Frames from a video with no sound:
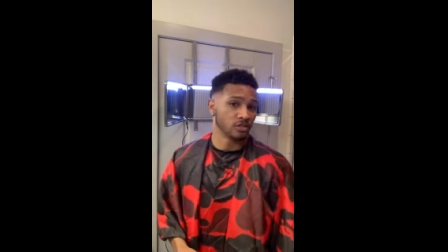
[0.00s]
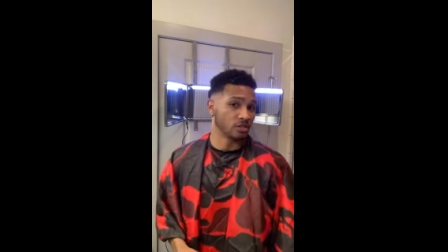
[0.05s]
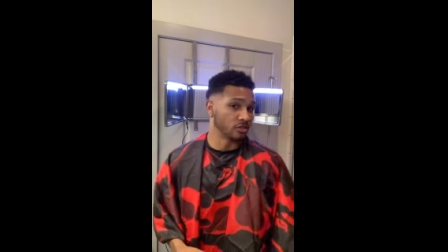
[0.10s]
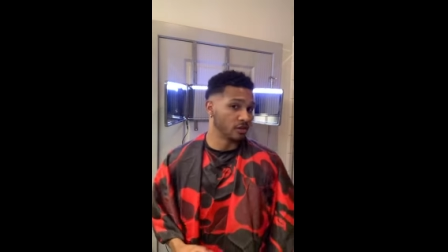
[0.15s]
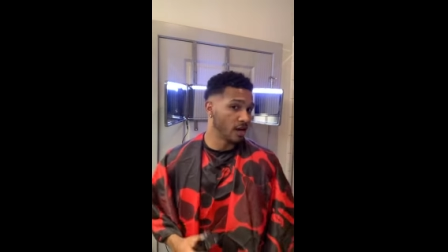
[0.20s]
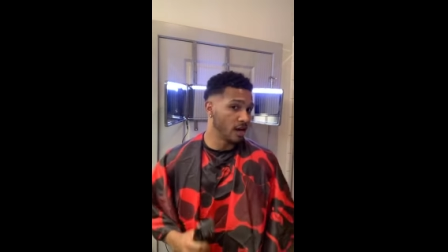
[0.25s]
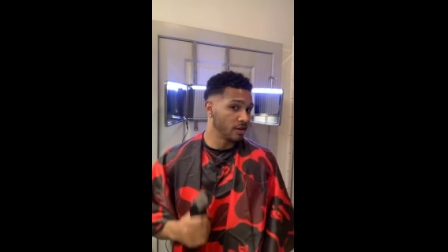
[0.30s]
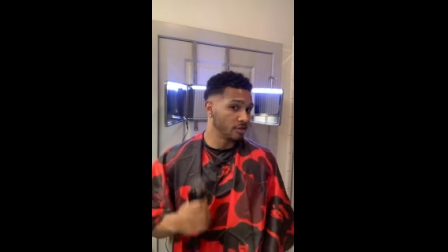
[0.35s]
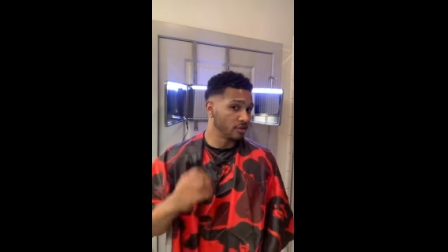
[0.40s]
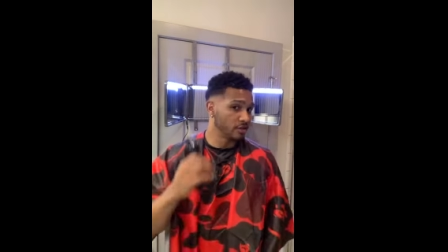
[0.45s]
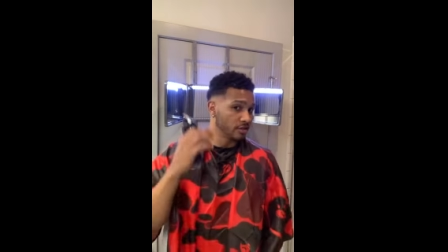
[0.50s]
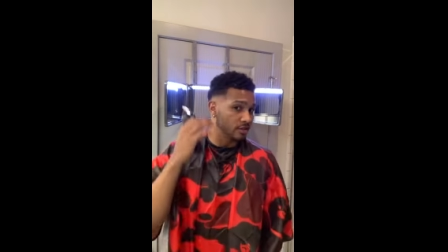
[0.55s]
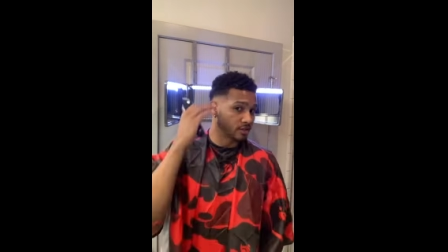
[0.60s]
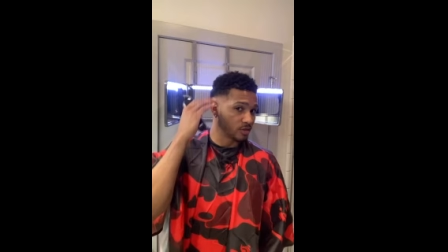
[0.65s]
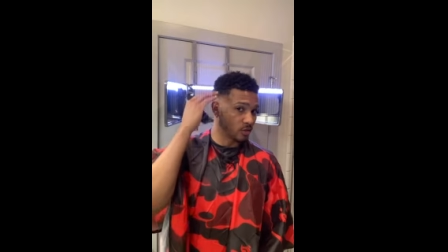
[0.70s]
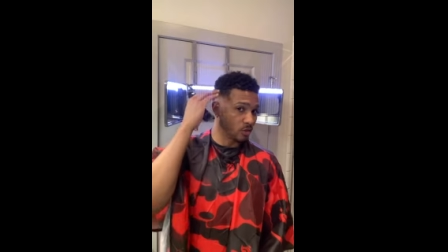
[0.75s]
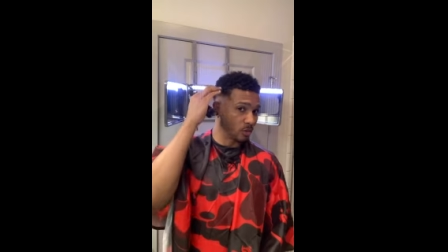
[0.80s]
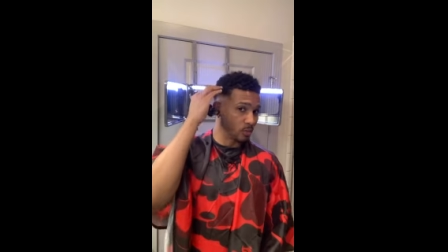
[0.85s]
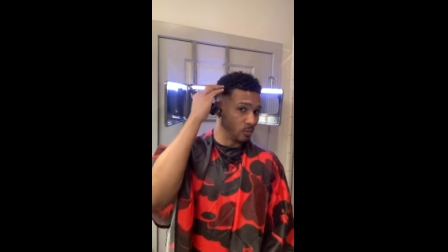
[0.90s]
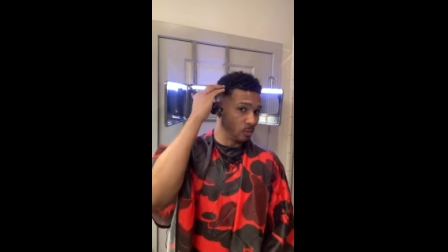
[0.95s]
now you get
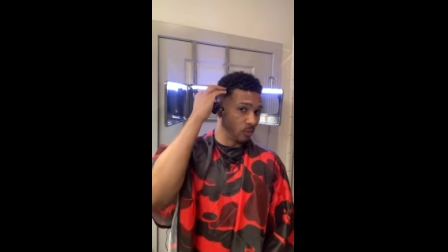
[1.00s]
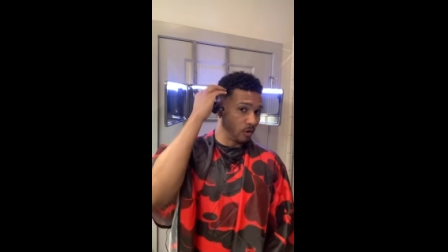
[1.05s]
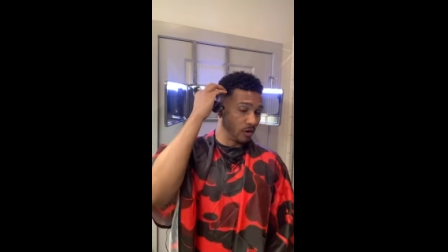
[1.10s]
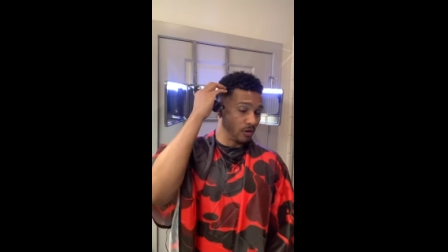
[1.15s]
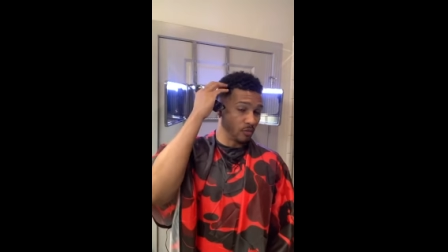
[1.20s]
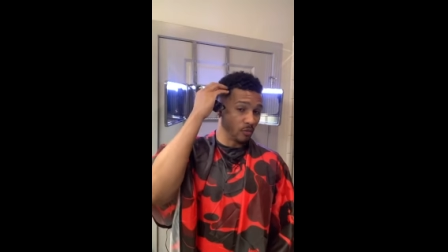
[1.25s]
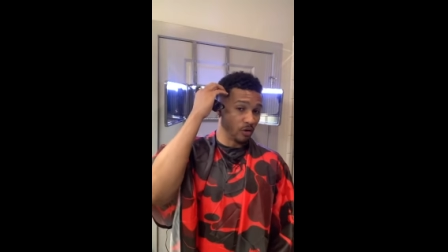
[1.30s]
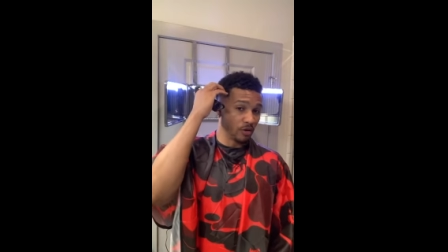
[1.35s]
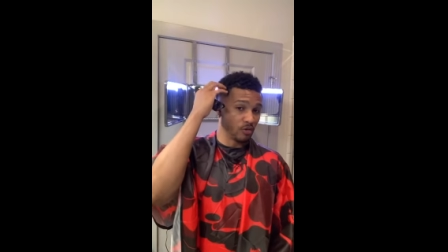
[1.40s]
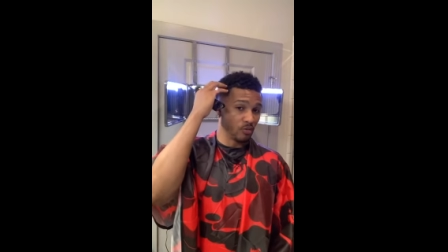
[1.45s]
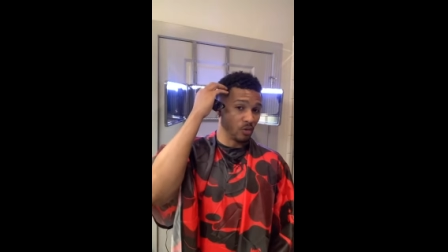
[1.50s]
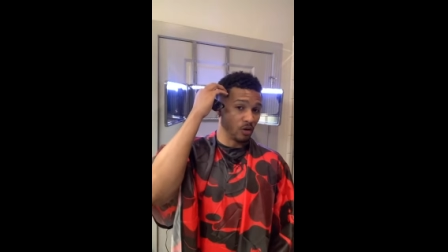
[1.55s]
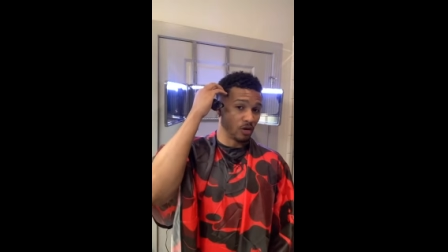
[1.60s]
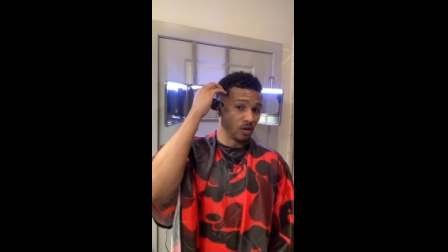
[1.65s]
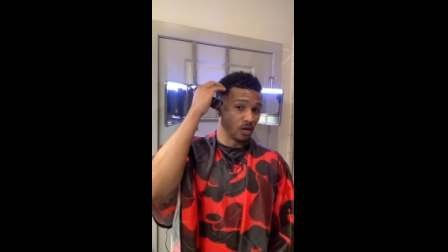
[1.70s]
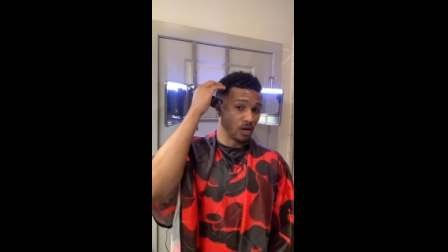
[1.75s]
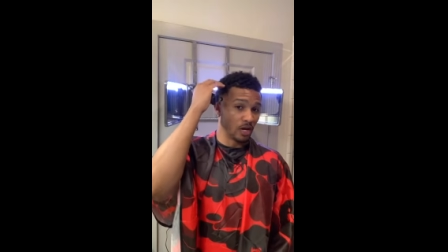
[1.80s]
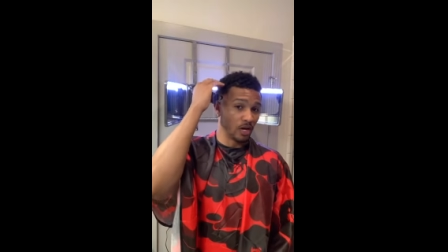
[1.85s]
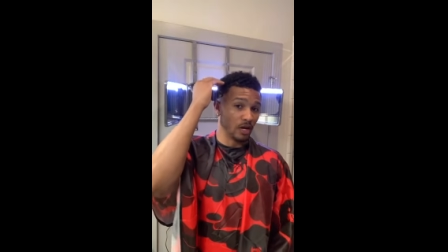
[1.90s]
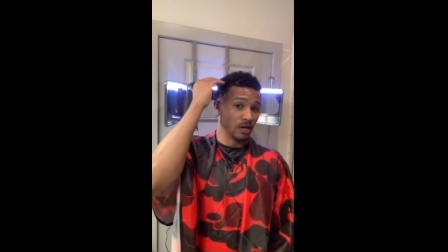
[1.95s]
to a point where you wanna
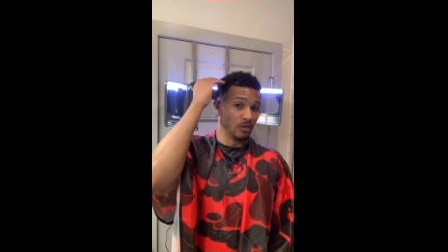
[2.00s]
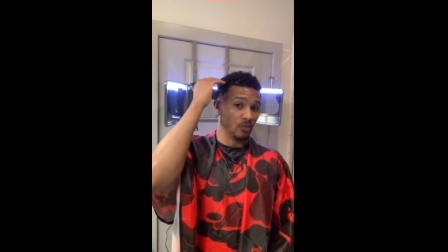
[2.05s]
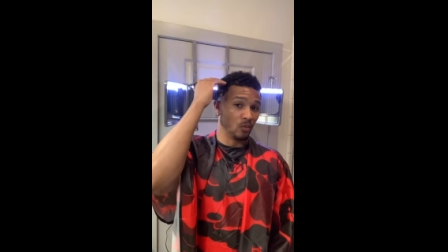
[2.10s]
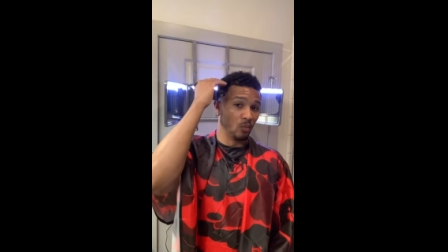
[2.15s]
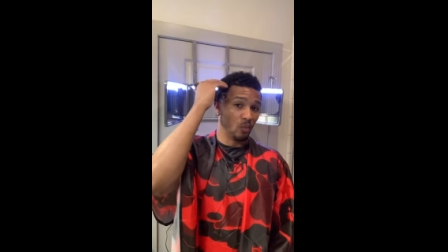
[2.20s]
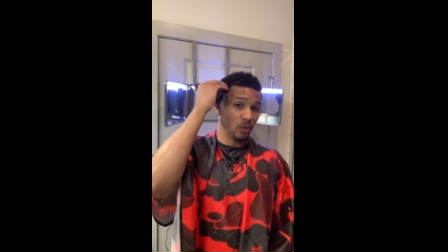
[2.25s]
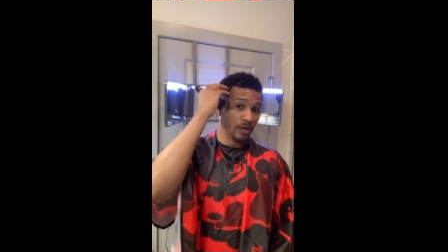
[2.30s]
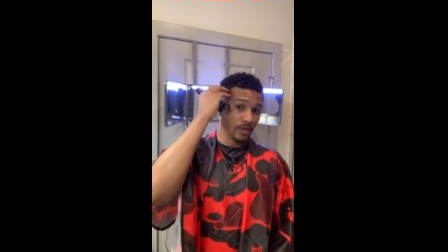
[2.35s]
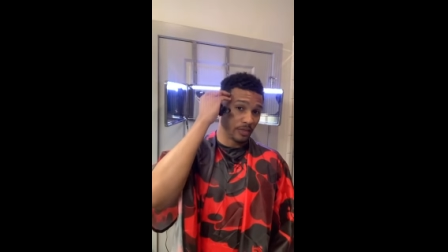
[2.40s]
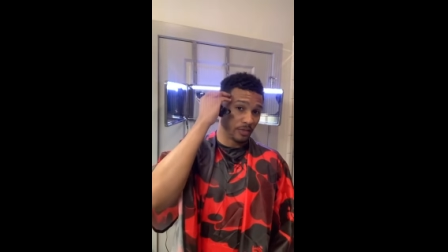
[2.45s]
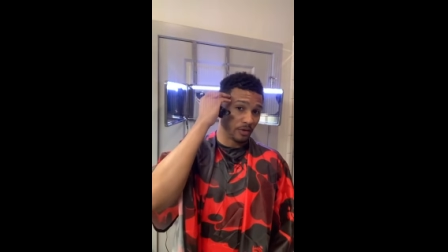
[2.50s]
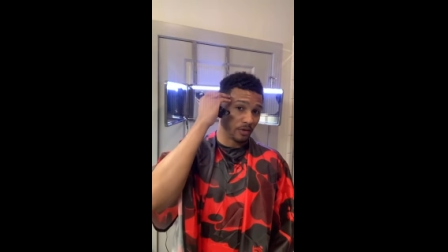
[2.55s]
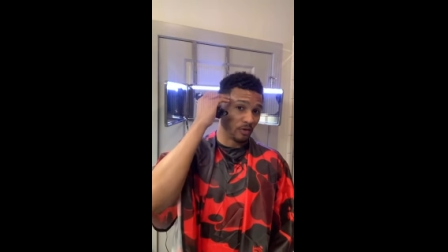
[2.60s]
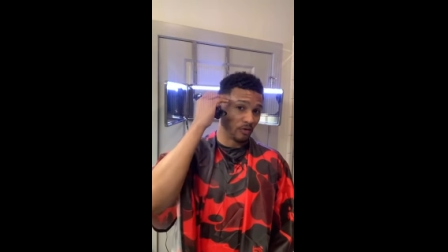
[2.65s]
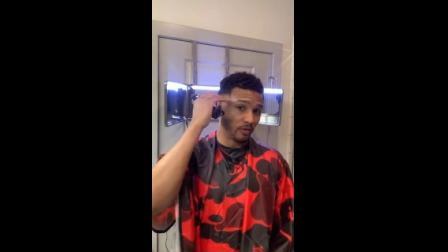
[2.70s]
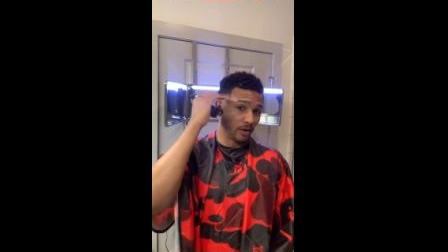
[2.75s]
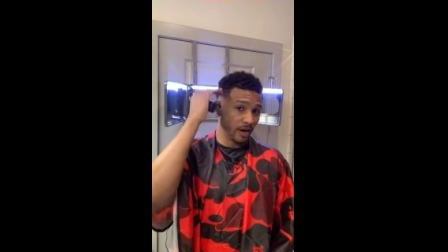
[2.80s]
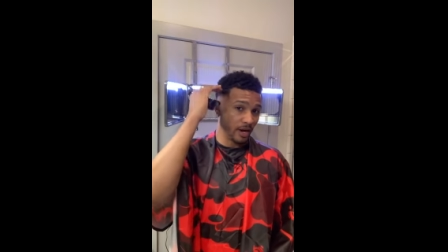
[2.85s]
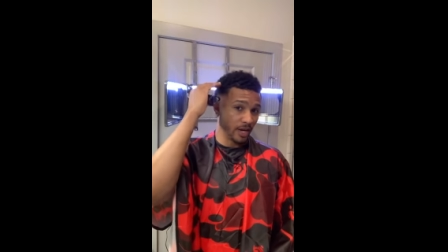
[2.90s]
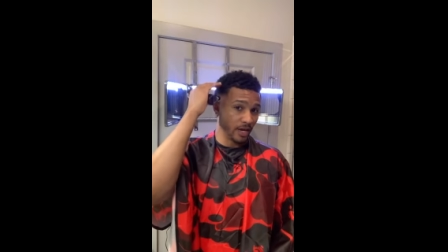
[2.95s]
cut with the
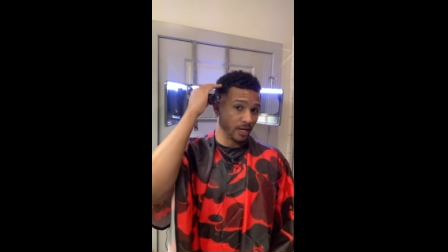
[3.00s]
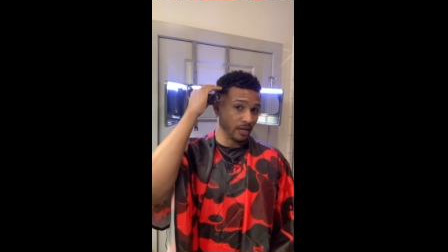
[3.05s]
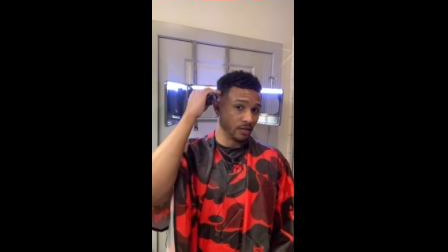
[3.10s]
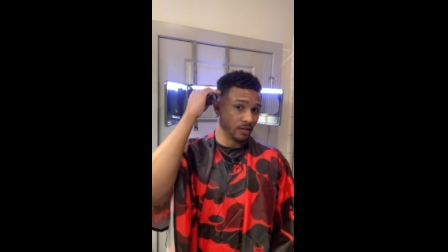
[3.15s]
grain.